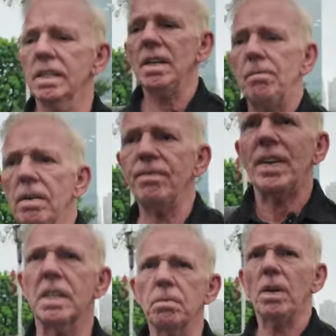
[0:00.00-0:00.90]
So my
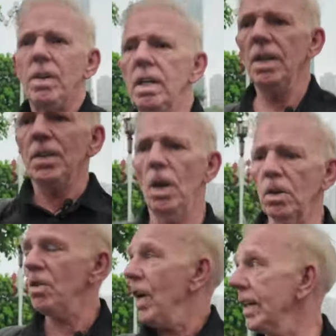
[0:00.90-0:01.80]
figures were not
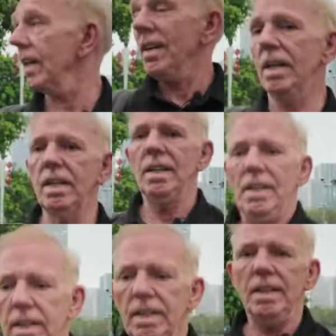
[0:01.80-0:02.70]
correct there.
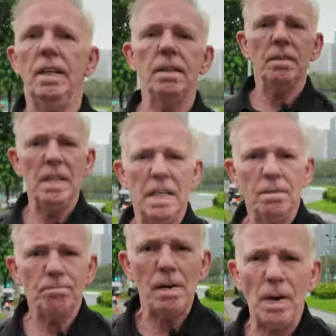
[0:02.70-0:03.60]

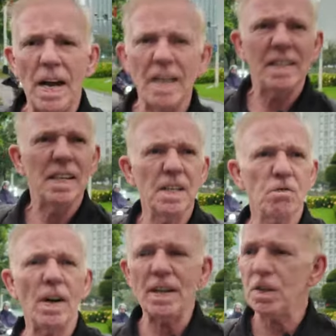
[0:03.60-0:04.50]
Bye bye, it's
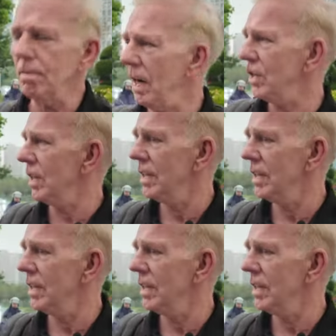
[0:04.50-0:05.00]
raining too much.